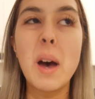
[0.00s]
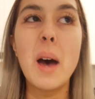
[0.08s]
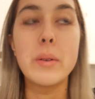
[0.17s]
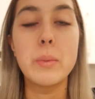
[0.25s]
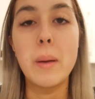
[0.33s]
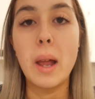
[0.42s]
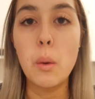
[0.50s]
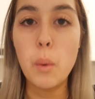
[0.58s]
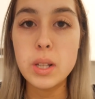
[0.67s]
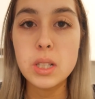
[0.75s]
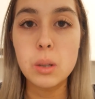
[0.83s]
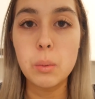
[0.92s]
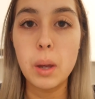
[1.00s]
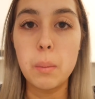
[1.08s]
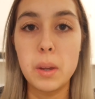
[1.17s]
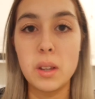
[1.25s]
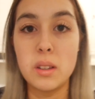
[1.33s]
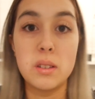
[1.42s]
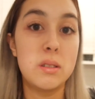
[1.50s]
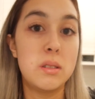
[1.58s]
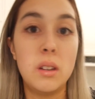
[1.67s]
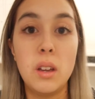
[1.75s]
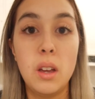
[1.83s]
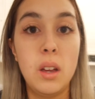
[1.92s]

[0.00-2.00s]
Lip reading: My arms maybe like once a week because